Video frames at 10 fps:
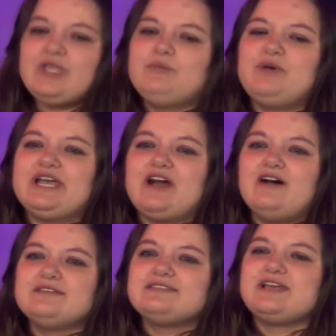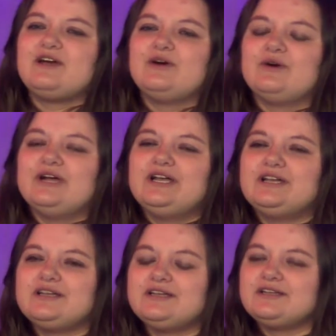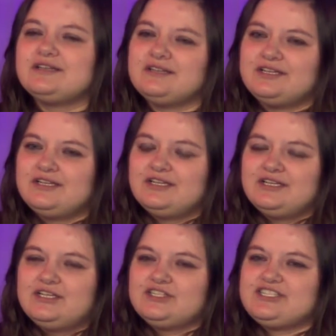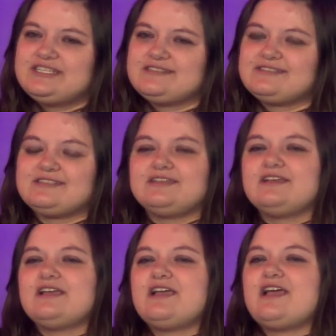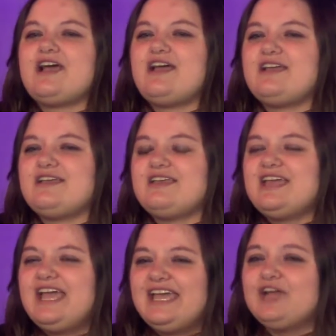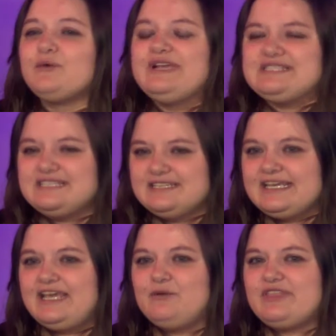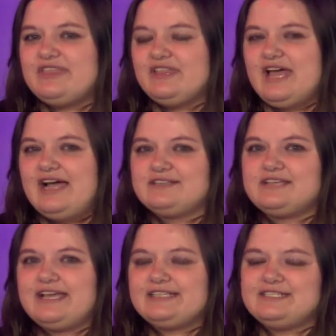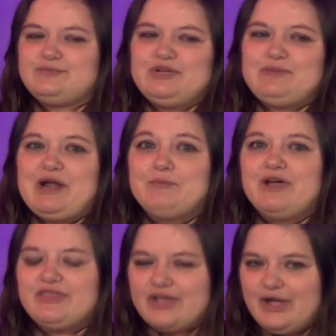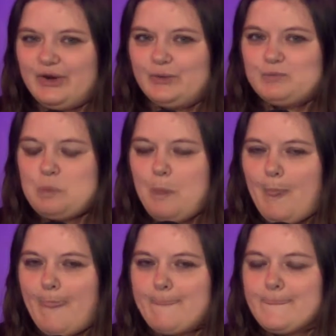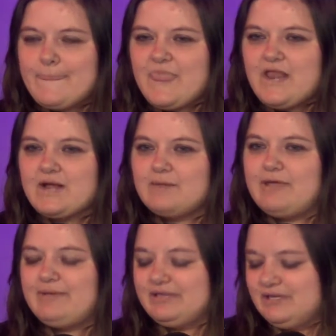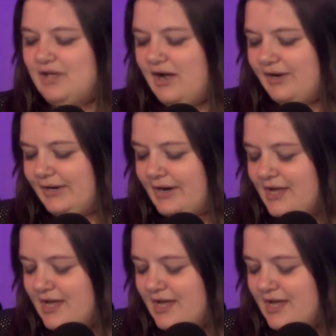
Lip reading: But also, just here recently, within the last, I guess it's been about a month ago, or maybe a little longer,